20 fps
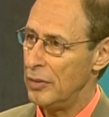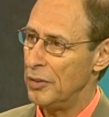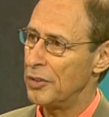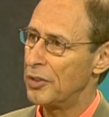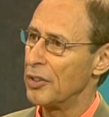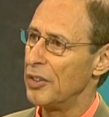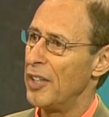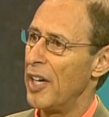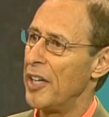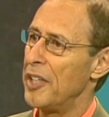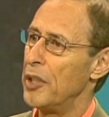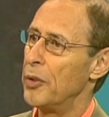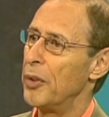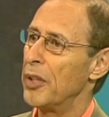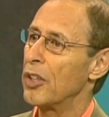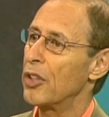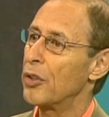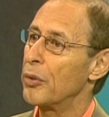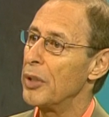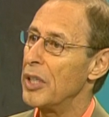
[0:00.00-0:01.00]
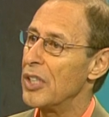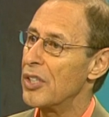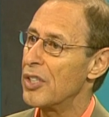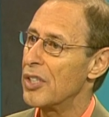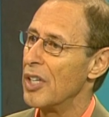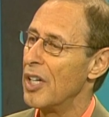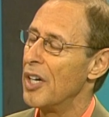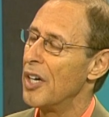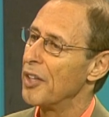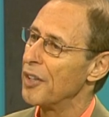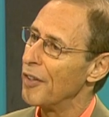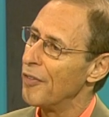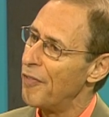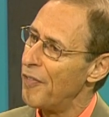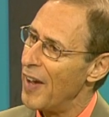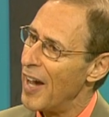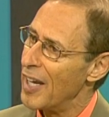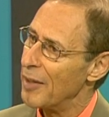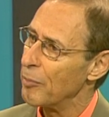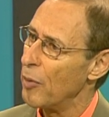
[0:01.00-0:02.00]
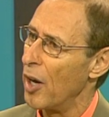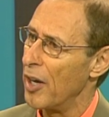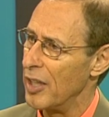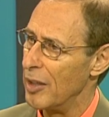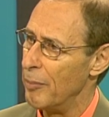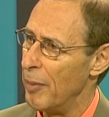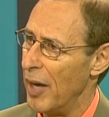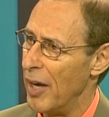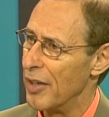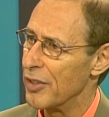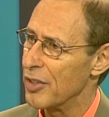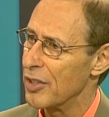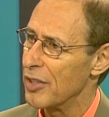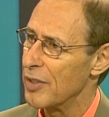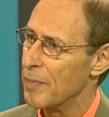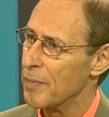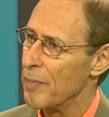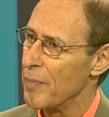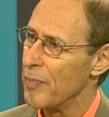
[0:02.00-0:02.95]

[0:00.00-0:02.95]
So now you increase the fat body mass.